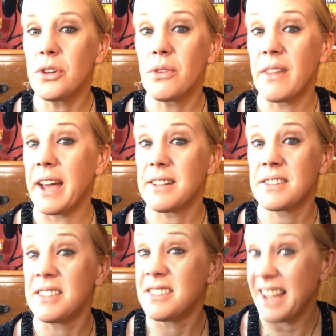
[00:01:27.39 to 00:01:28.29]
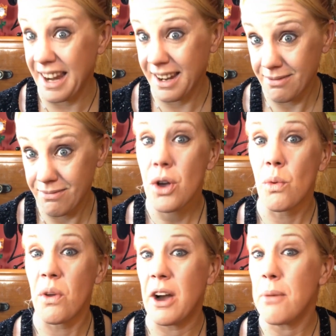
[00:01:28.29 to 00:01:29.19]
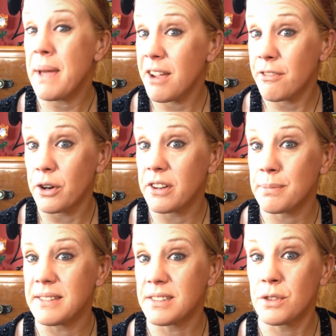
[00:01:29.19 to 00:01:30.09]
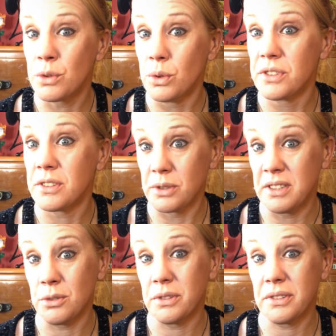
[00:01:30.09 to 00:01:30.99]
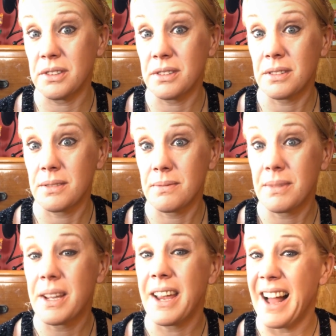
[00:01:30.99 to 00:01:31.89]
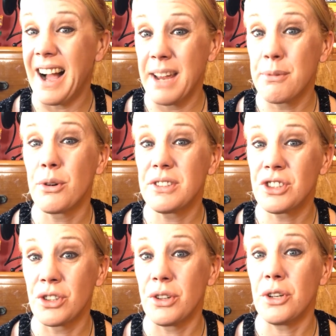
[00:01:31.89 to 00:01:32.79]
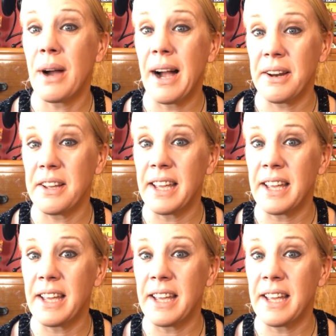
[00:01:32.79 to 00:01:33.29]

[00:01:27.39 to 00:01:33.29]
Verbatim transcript: can do that today without paying for expensive tools and resources. And I'm going to show you how to